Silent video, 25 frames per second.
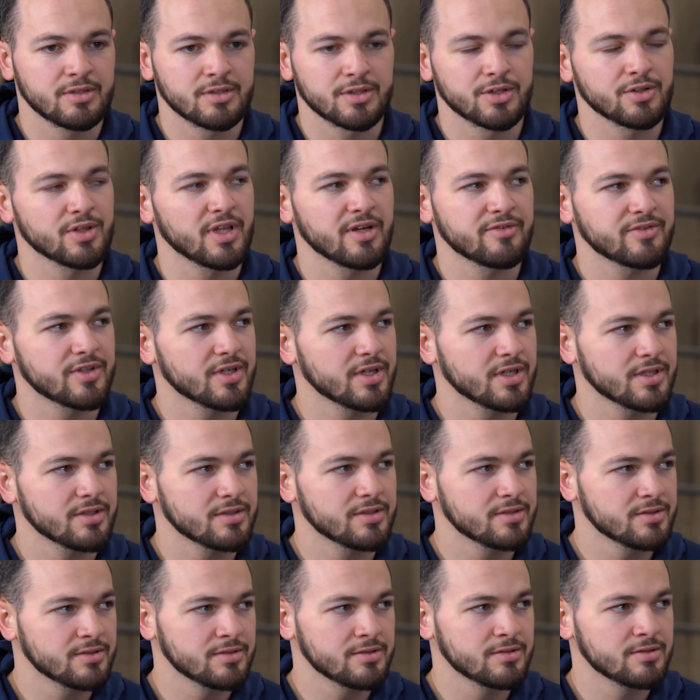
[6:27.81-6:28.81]
your left
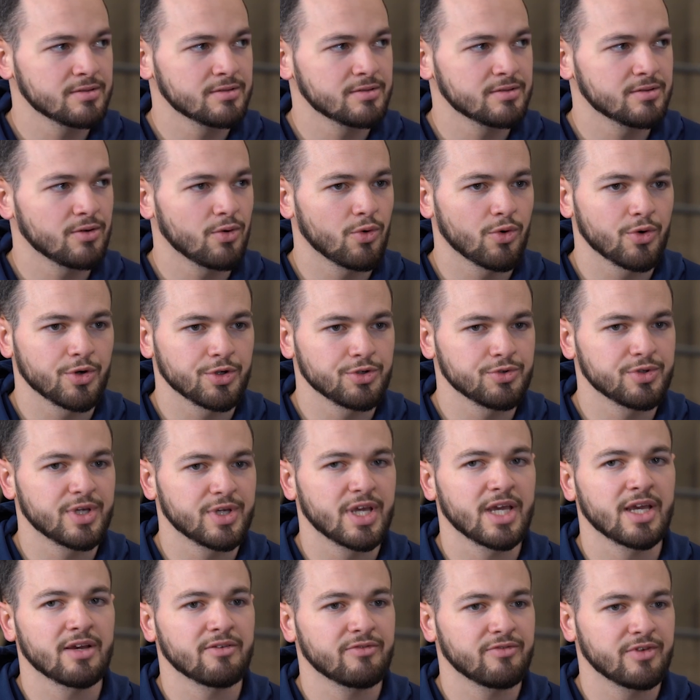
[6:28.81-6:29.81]
hand, or you
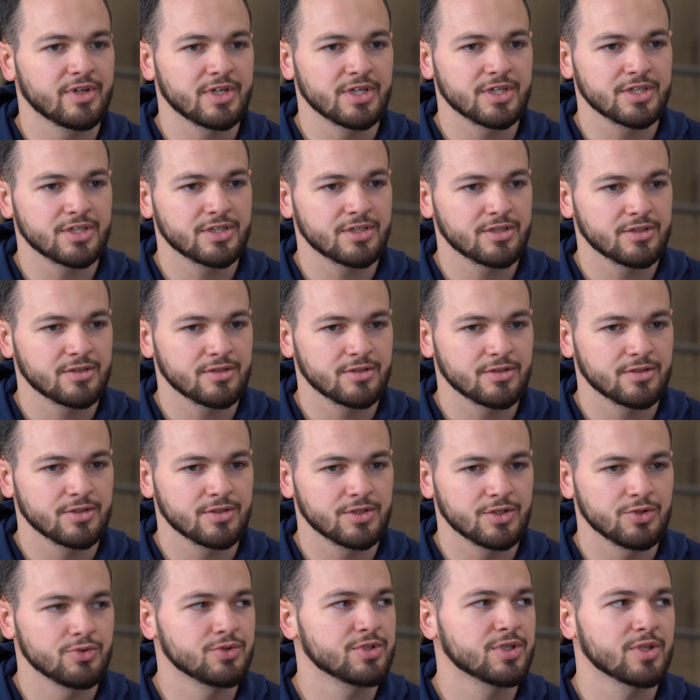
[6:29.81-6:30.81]
can't finish
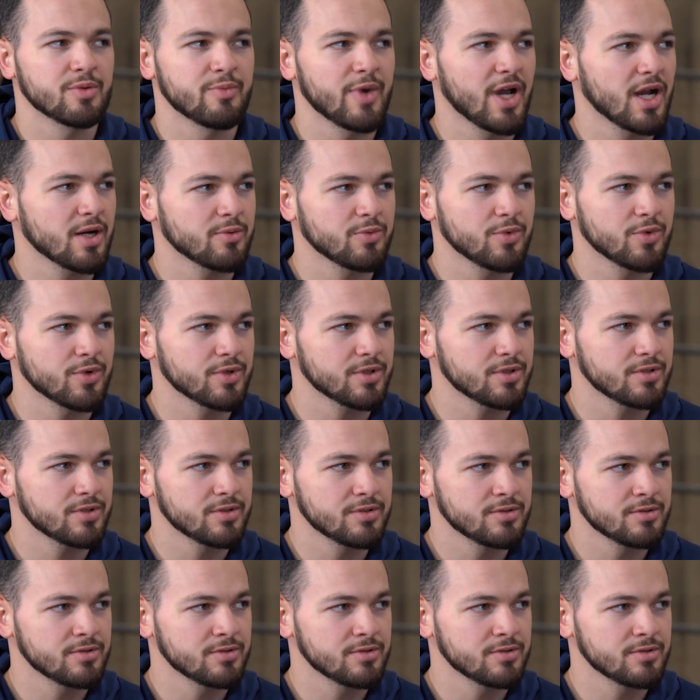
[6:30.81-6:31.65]
using the backboard.